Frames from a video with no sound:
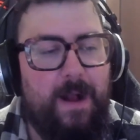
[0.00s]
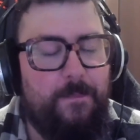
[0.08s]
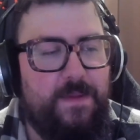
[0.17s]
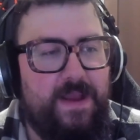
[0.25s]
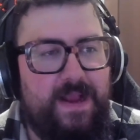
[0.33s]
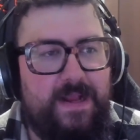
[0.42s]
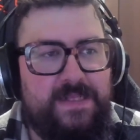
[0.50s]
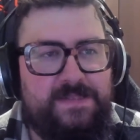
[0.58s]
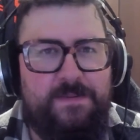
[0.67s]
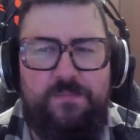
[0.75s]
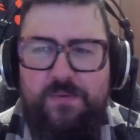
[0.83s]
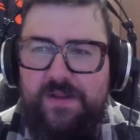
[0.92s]
It's
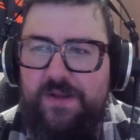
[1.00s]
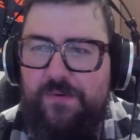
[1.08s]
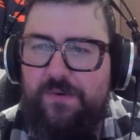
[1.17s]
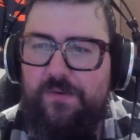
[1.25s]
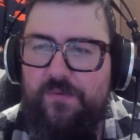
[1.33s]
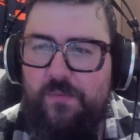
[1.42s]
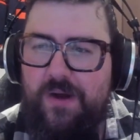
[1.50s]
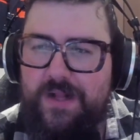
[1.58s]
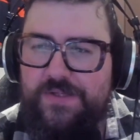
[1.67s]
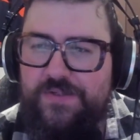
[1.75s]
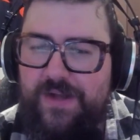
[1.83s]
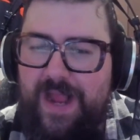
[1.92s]
been really cool to
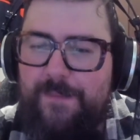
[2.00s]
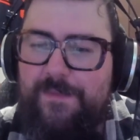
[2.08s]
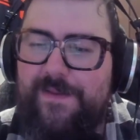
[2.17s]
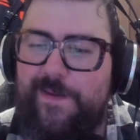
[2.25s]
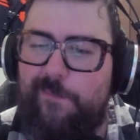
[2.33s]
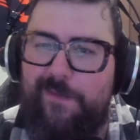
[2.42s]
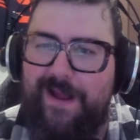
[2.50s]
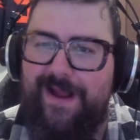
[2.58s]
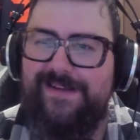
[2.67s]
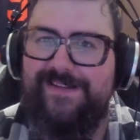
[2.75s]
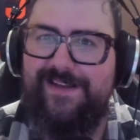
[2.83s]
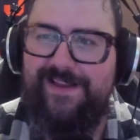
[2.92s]
watch. I'm a little
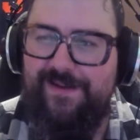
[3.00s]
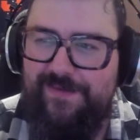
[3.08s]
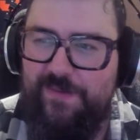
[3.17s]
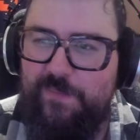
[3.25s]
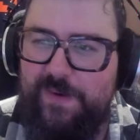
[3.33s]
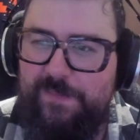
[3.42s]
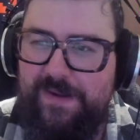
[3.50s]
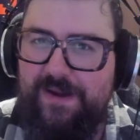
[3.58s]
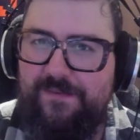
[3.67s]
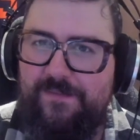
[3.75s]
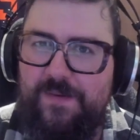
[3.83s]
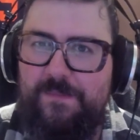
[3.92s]
biased. I lived in
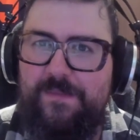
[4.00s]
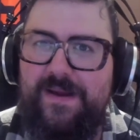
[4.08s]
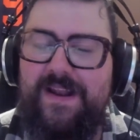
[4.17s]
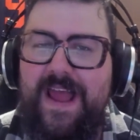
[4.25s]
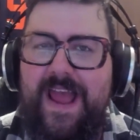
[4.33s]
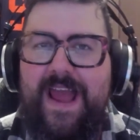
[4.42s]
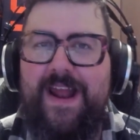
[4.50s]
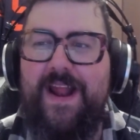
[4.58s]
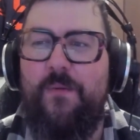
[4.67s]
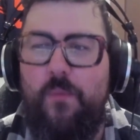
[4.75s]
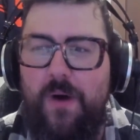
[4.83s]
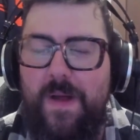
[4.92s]
Winnipeg for a bit, and I
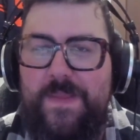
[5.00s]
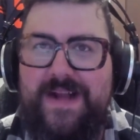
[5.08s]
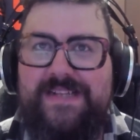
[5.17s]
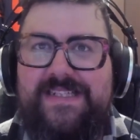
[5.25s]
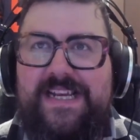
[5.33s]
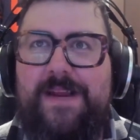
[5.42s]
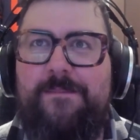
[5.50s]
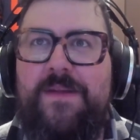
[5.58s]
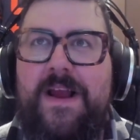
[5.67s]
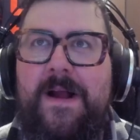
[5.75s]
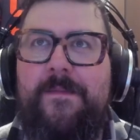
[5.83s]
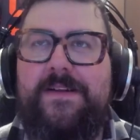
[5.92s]
want that team
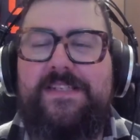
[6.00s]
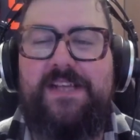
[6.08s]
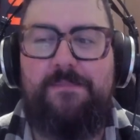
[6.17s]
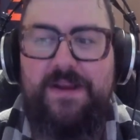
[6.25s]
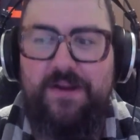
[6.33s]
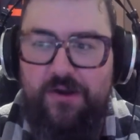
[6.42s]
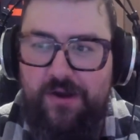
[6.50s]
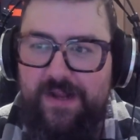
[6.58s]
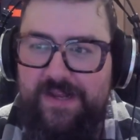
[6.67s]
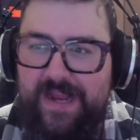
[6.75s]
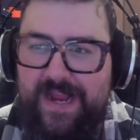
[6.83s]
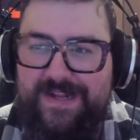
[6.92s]
to be
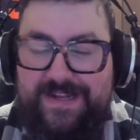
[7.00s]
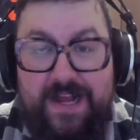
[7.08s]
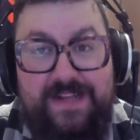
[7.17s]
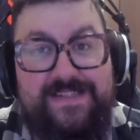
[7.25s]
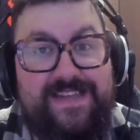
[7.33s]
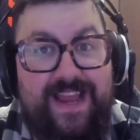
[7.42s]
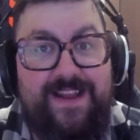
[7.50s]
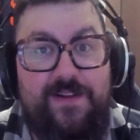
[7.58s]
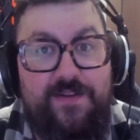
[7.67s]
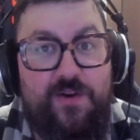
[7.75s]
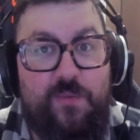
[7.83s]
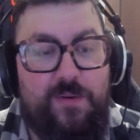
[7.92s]
good. It does get a
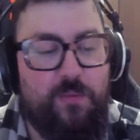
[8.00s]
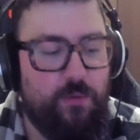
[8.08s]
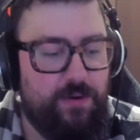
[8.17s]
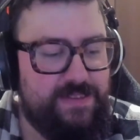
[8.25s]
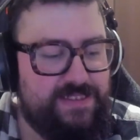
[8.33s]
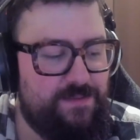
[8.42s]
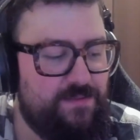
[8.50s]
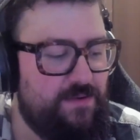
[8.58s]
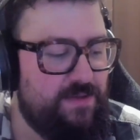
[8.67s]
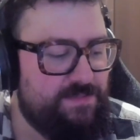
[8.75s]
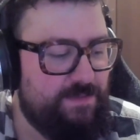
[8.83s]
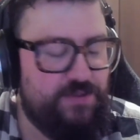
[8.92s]
little bit worrisome,
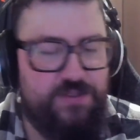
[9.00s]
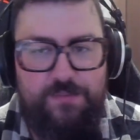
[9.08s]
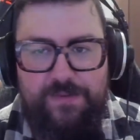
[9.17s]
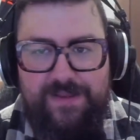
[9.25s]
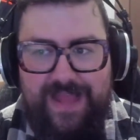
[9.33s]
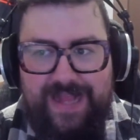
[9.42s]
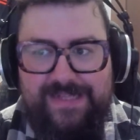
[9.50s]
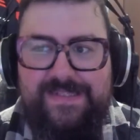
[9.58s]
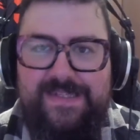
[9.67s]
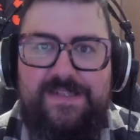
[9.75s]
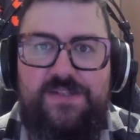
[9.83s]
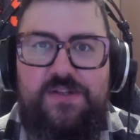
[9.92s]
though, especially when last
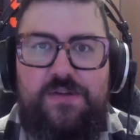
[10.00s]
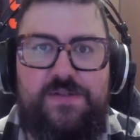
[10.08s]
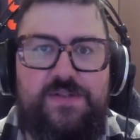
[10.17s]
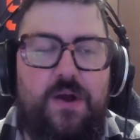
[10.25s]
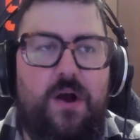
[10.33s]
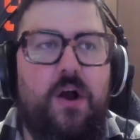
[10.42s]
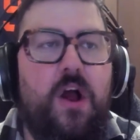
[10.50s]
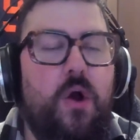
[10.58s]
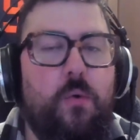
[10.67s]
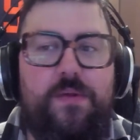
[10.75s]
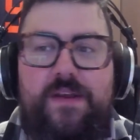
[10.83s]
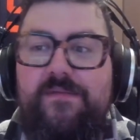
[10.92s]
season you saw,
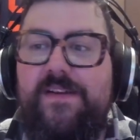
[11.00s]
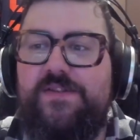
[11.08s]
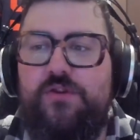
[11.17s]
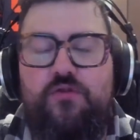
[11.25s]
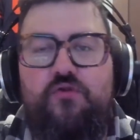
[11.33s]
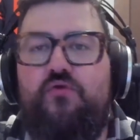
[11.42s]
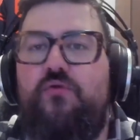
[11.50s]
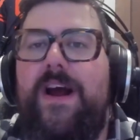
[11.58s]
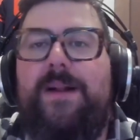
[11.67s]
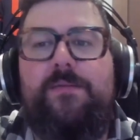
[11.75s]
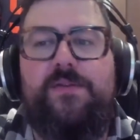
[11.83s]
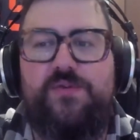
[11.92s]
with even as
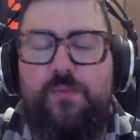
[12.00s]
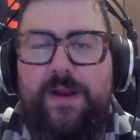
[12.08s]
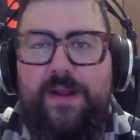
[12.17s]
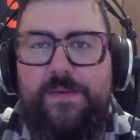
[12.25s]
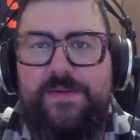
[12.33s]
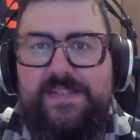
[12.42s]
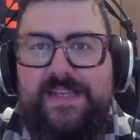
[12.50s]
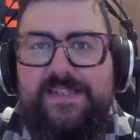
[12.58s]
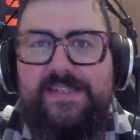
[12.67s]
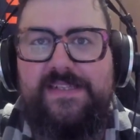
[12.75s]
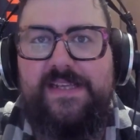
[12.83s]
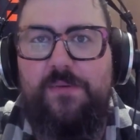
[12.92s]
incredible as a regular
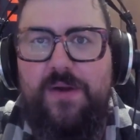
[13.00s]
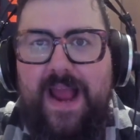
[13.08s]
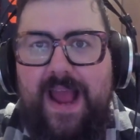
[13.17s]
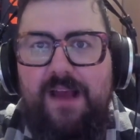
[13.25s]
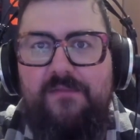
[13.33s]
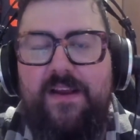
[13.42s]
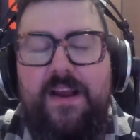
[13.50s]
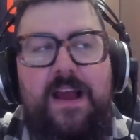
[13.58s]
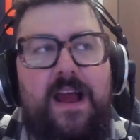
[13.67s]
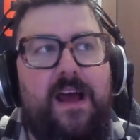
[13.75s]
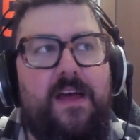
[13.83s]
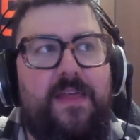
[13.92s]
season as they were having,
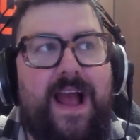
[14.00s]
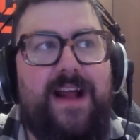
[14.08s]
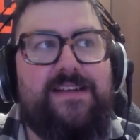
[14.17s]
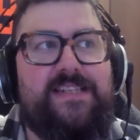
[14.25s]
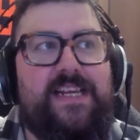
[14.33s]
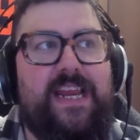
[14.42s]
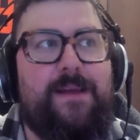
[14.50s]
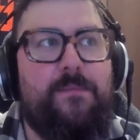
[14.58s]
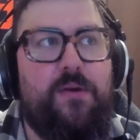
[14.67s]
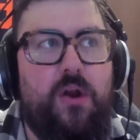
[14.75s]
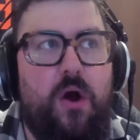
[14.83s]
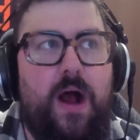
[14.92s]
that
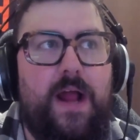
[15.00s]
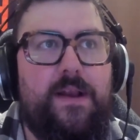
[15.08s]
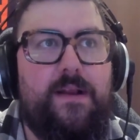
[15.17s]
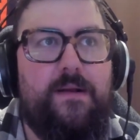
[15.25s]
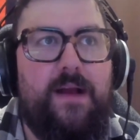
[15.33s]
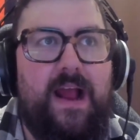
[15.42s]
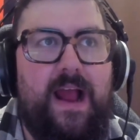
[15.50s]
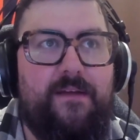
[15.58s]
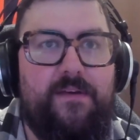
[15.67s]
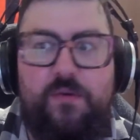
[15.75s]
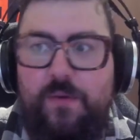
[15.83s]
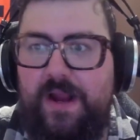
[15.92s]
team not
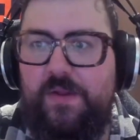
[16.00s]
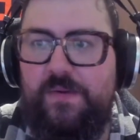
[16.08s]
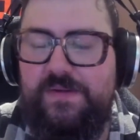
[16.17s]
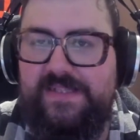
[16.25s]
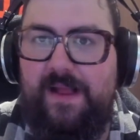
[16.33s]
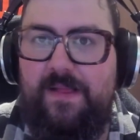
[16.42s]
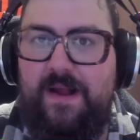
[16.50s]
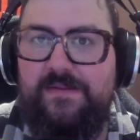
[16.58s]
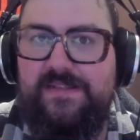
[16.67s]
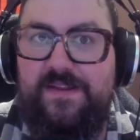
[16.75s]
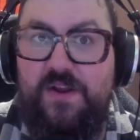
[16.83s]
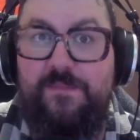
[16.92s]
having regular
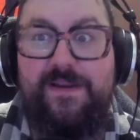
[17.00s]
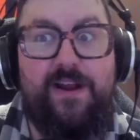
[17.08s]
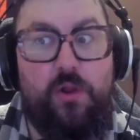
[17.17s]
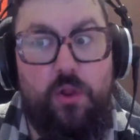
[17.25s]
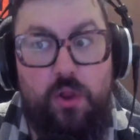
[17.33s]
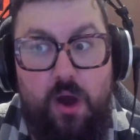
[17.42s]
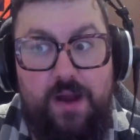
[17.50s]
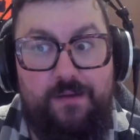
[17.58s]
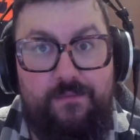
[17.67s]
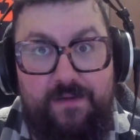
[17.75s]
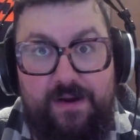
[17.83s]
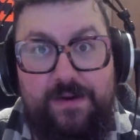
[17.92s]
sellouts, and there being a lot
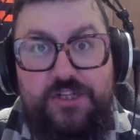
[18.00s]
of very